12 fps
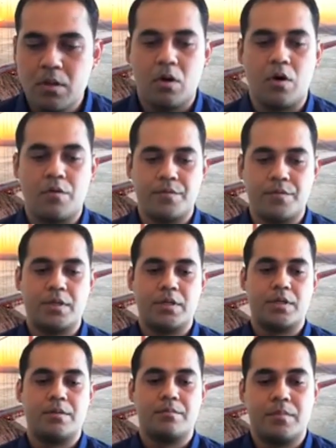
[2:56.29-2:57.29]
of
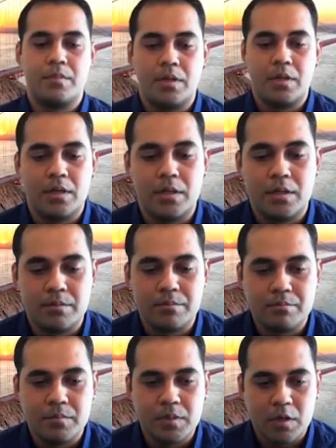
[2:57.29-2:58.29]
the uh,
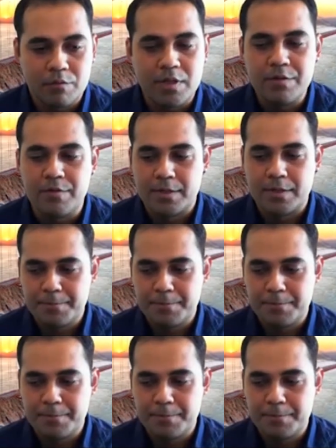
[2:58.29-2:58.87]
of the event.